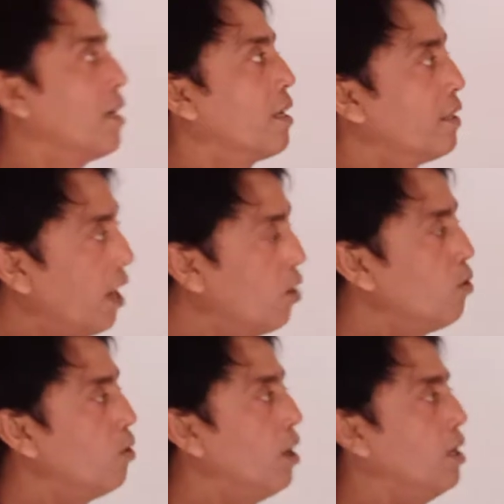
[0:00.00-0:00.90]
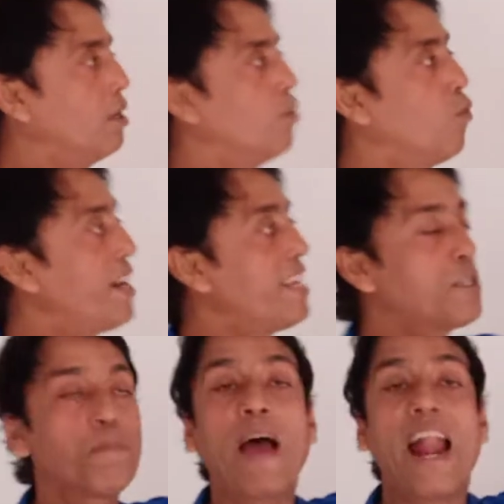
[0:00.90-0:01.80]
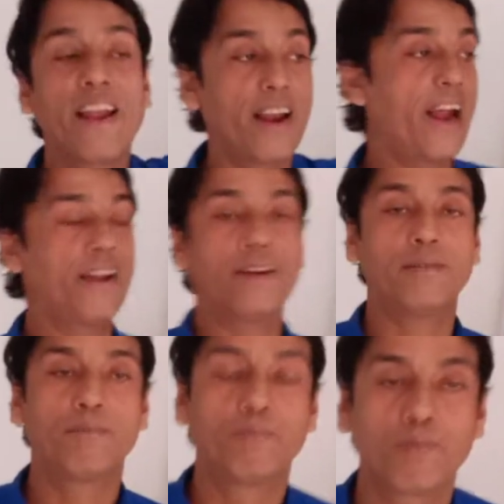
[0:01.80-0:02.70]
Now, what is parallel adder?